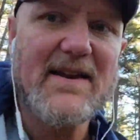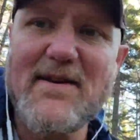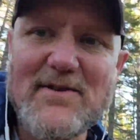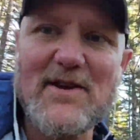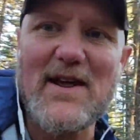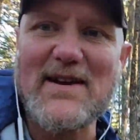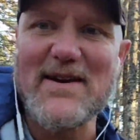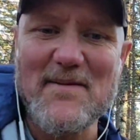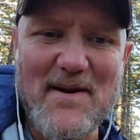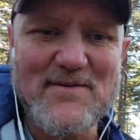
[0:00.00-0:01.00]
I never thought I'd
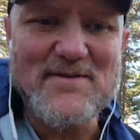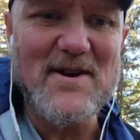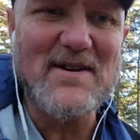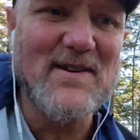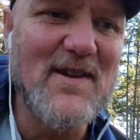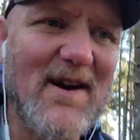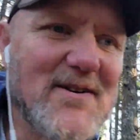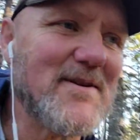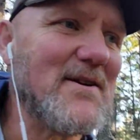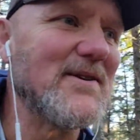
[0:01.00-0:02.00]
end up having to rush through the
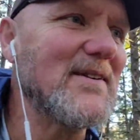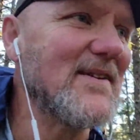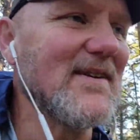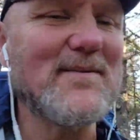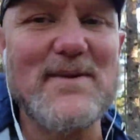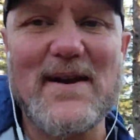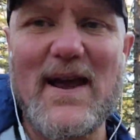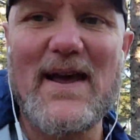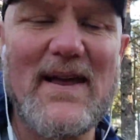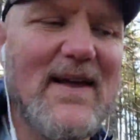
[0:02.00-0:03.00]
100-mile wilderness,
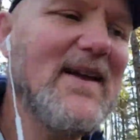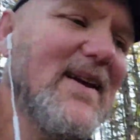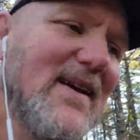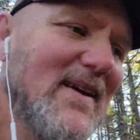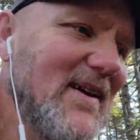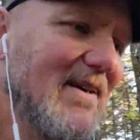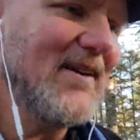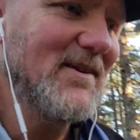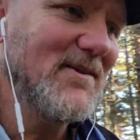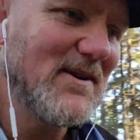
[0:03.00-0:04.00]
but
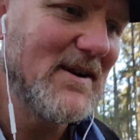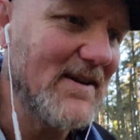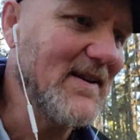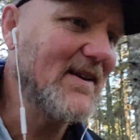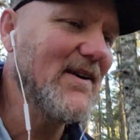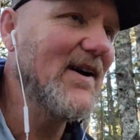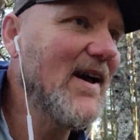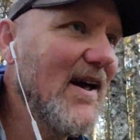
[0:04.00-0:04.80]
it is what it is. So